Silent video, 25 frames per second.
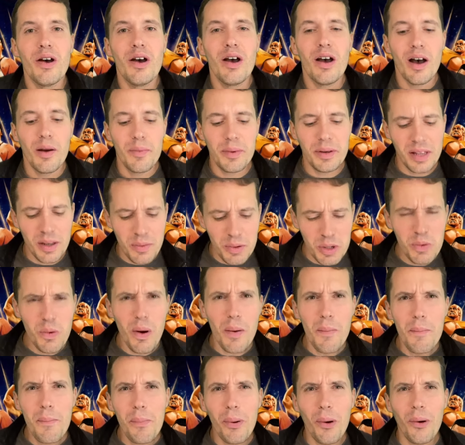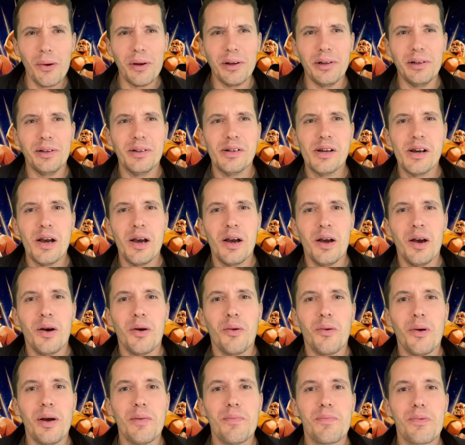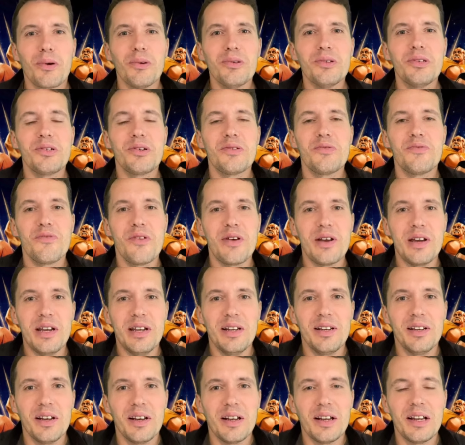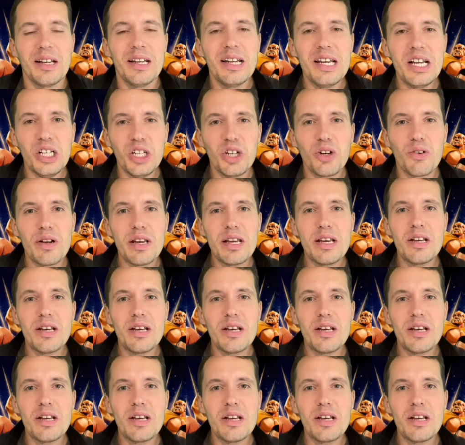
I mean, there was one point where Bronson Reed literally